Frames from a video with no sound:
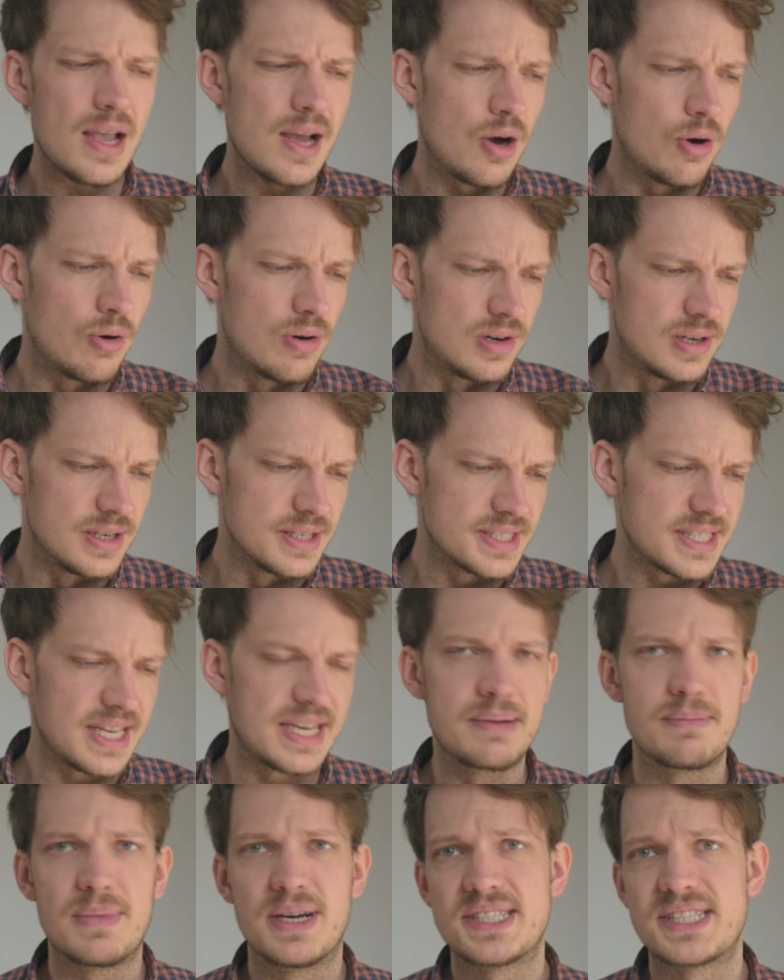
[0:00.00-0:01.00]
or
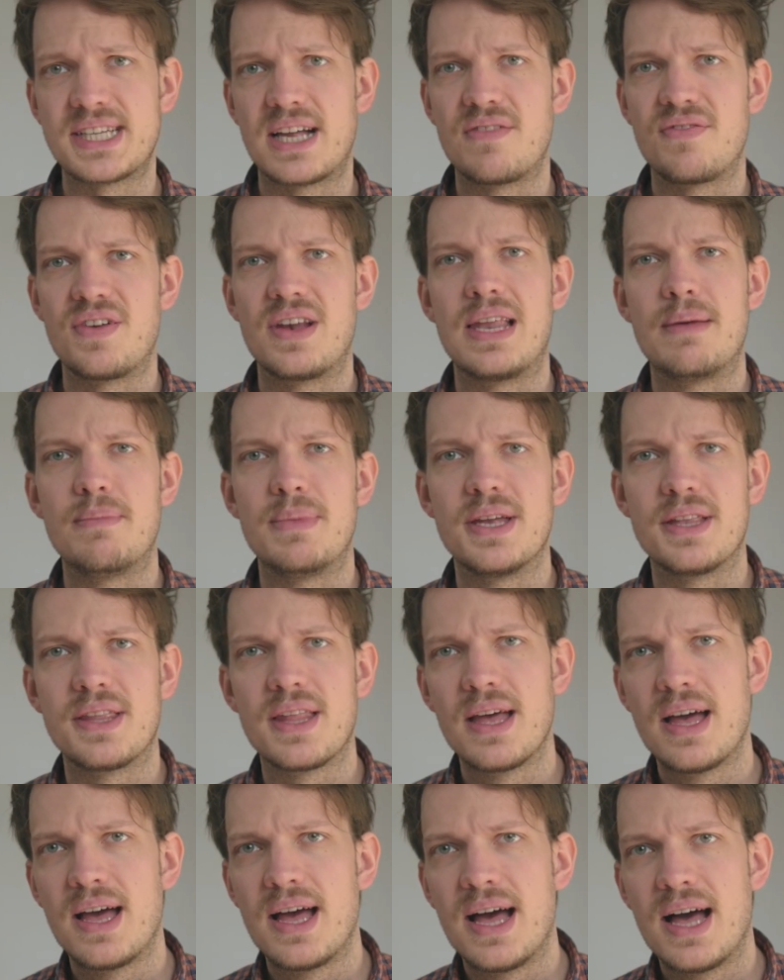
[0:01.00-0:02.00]
setting myself a
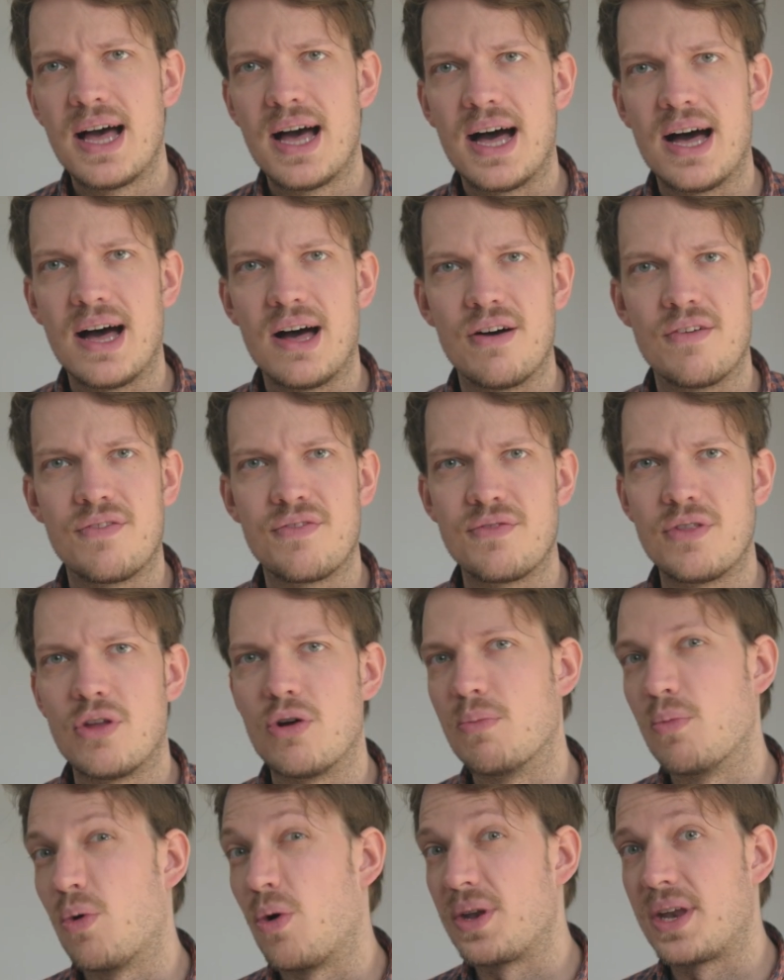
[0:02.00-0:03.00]
limit of no
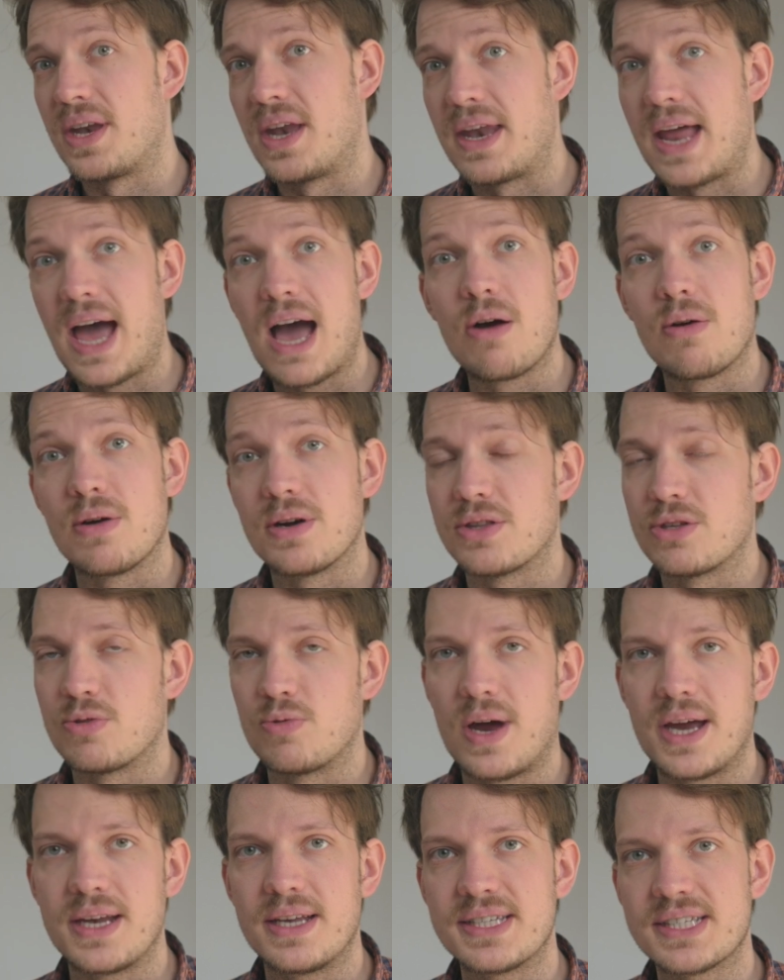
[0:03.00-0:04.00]
more than an hour to
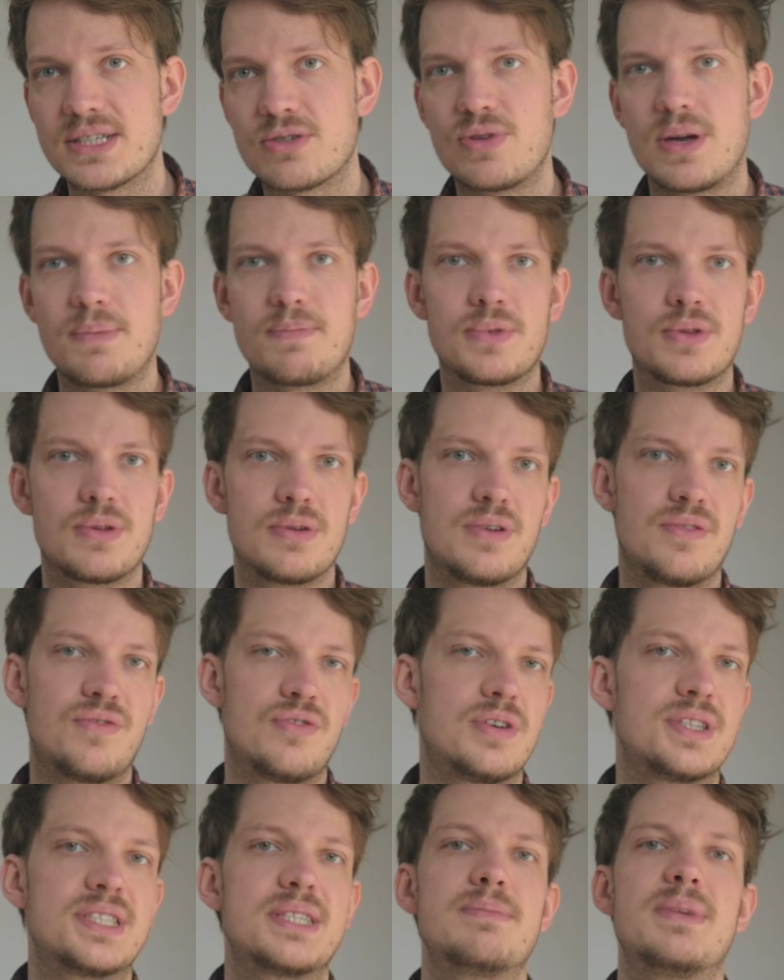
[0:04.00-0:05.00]
write a script, or
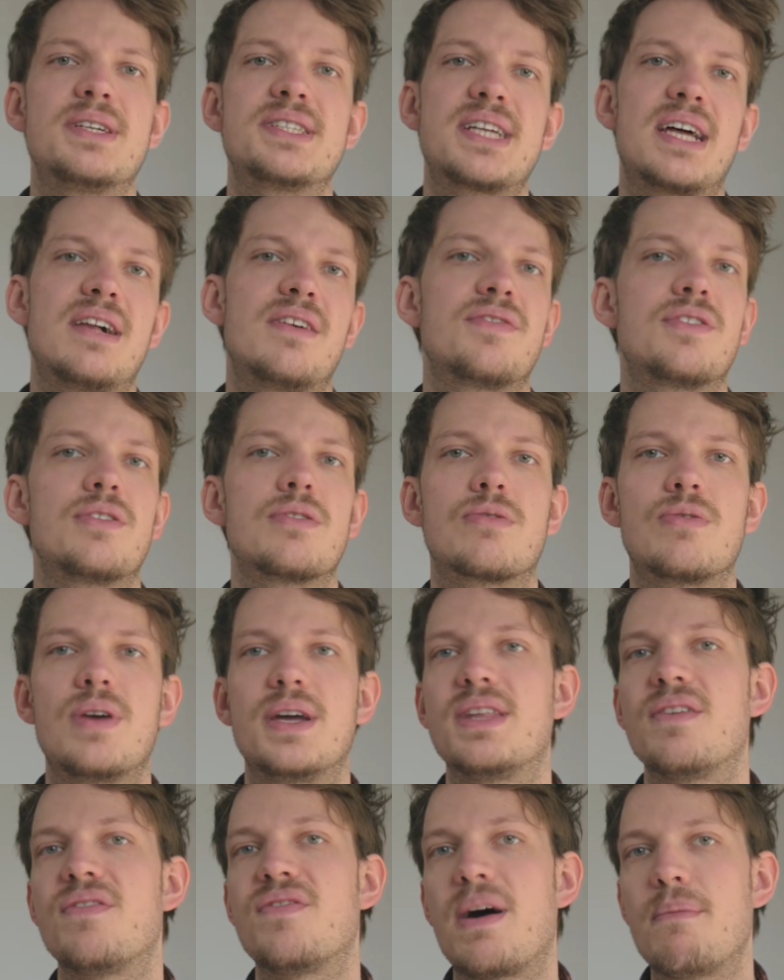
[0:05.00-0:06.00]
forcing myself to
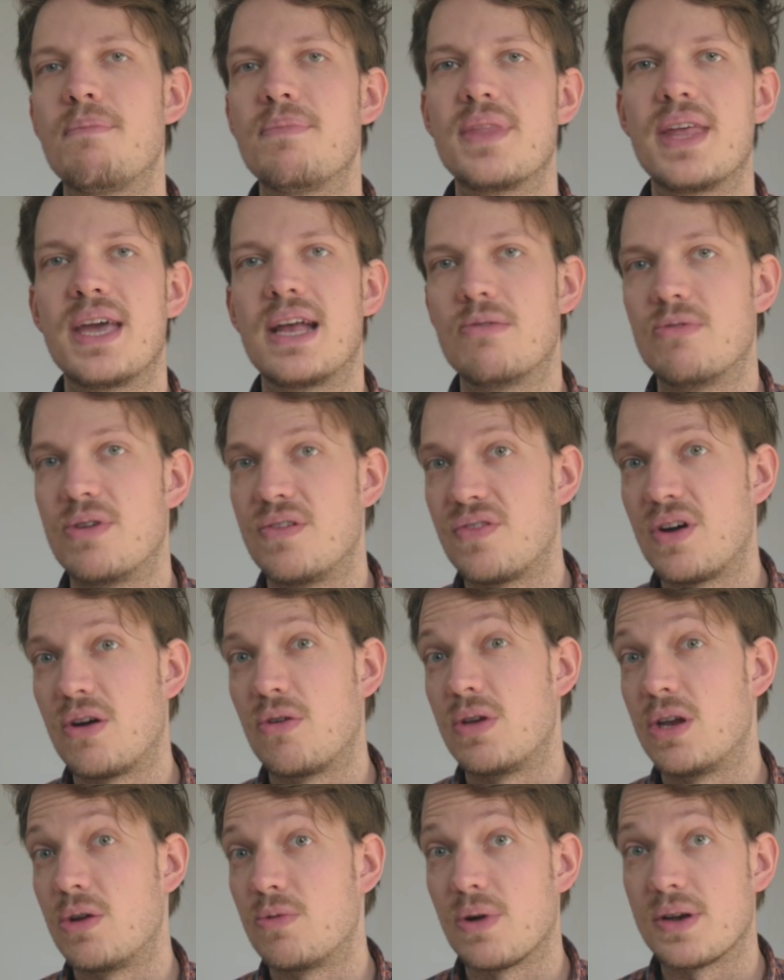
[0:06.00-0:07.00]
create a thumbnail with
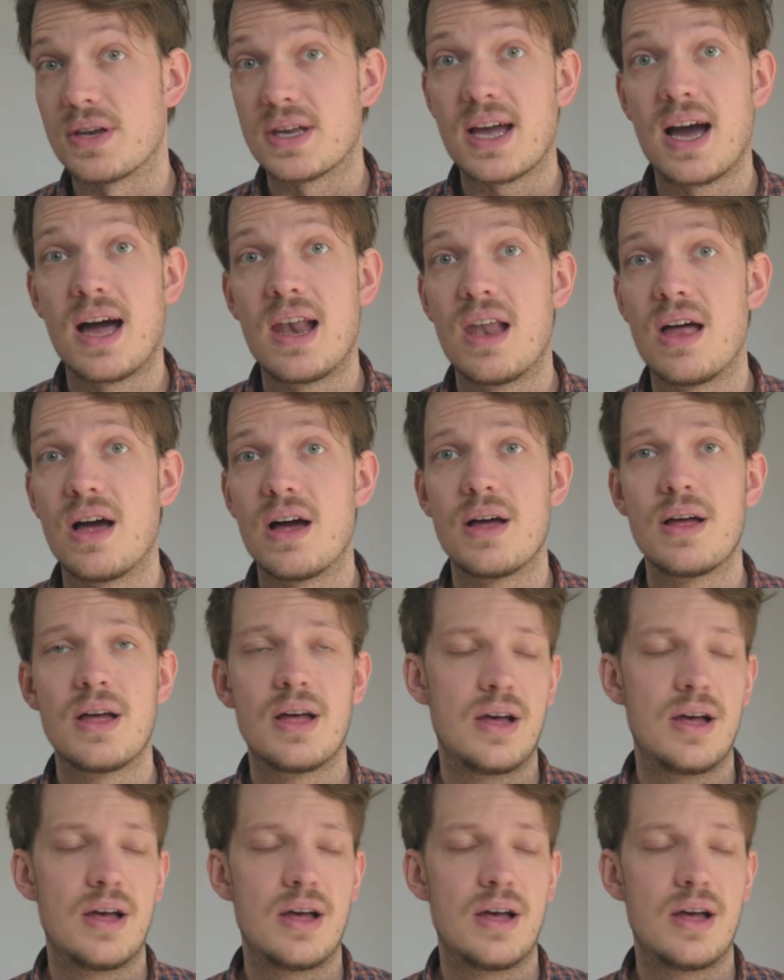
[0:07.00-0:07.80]
only one color,